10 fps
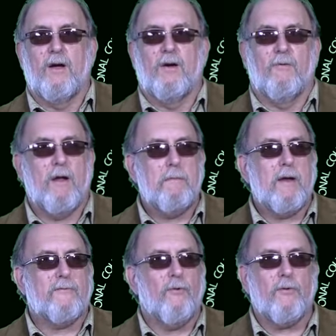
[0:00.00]
What about
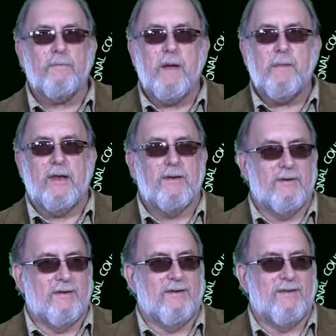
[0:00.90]
the Fourth Amendment?
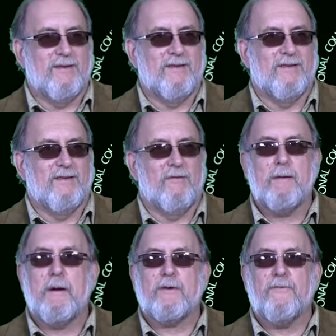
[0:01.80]
What
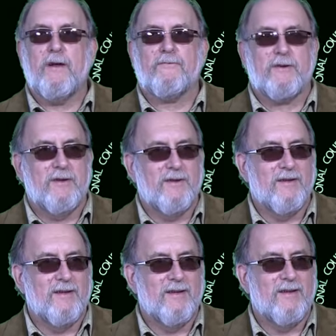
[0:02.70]
about the Fifth?
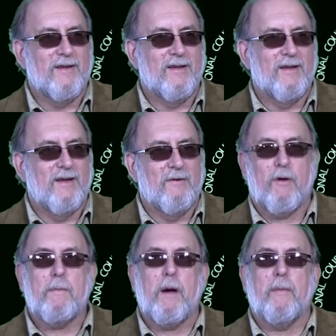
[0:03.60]
What
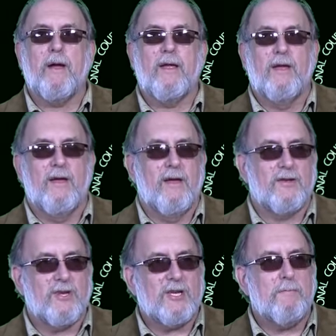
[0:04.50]
about my
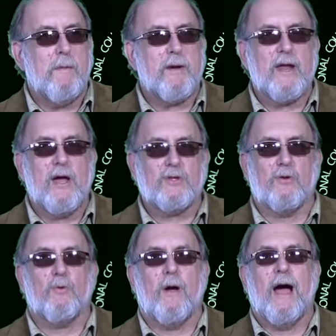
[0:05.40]
Sixth Amendment counsel,
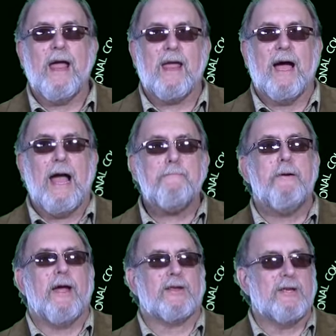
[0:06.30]
where I
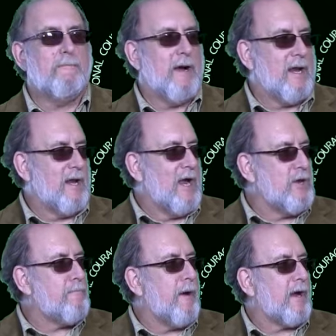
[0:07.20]
pick somebody, not you
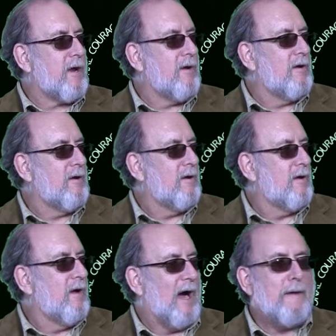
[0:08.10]
pick.
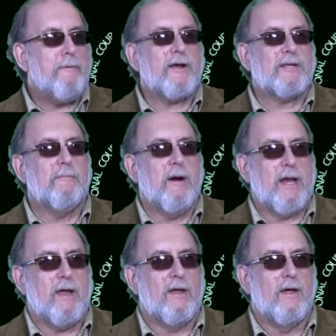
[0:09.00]
I pick somebody.
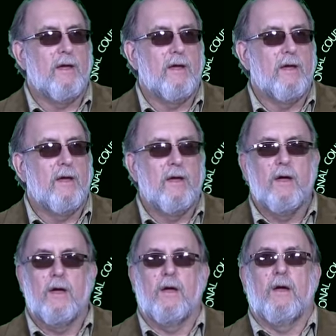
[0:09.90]

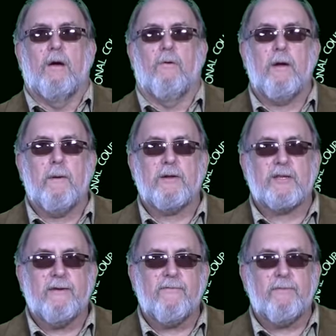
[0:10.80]
What about the
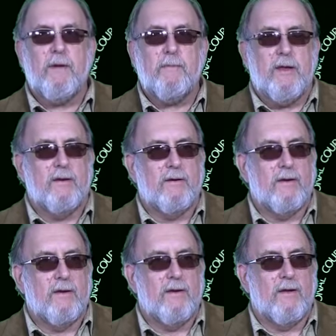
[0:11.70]
Seventh Amendment?
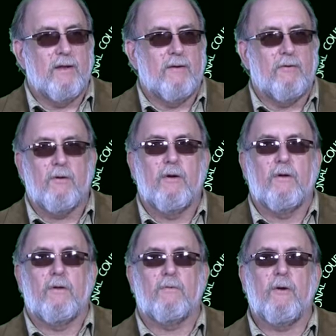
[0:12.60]

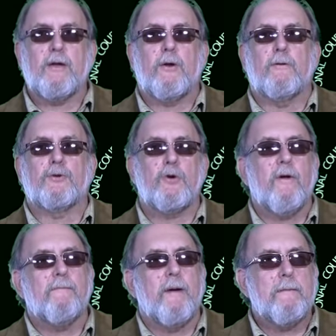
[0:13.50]
Right there, jury
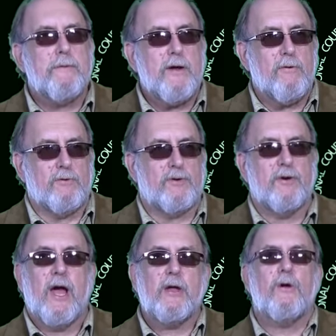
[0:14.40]
of my peers,
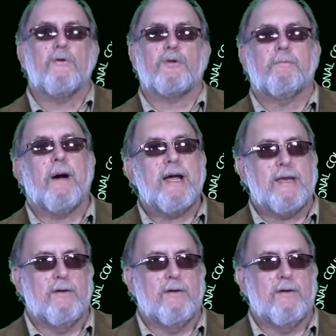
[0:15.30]
not yours, mine.